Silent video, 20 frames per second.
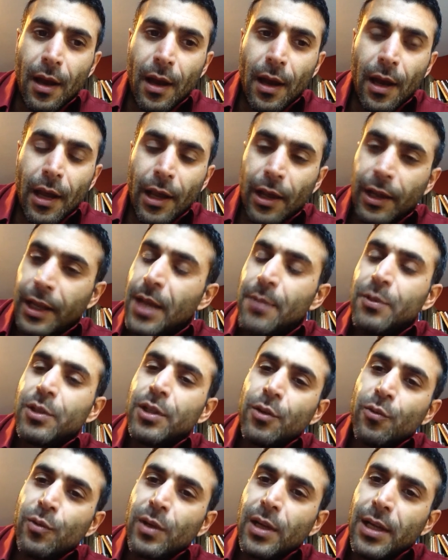I came to
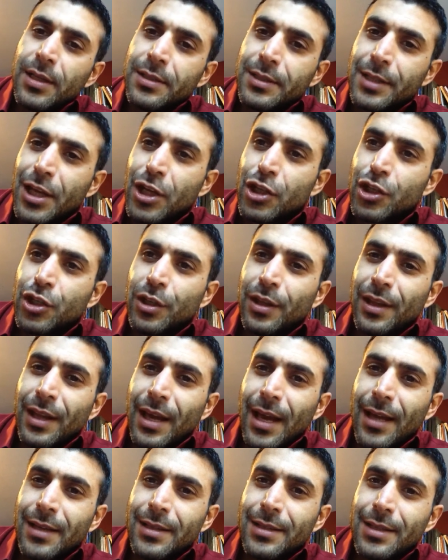the realization
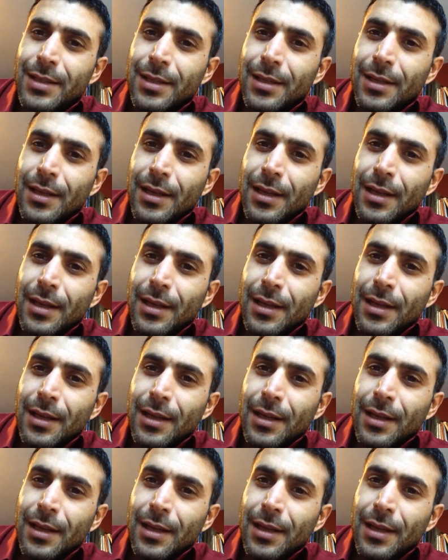that